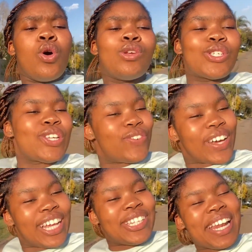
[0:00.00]
So don't
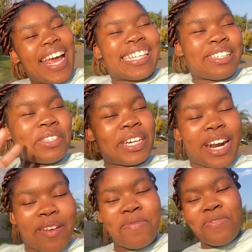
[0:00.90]
forget to like,
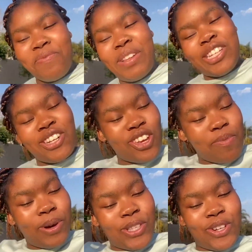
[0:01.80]
subscribe, turn on your
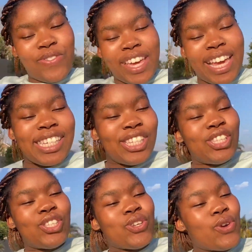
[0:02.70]
post notifications
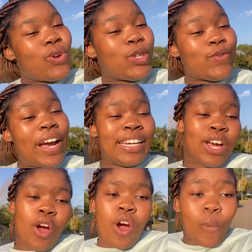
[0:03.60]
so you're notified
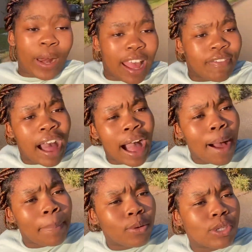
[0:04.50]
whenever I
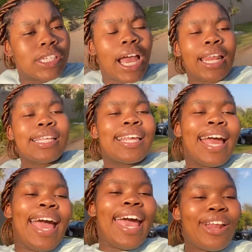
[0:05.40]
upload, shaddies,
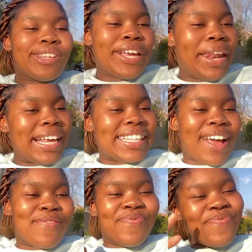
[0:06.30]
and I'll see you next
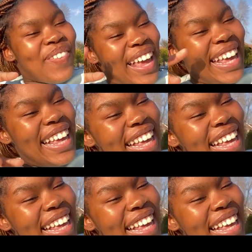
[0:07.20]
time. Bye.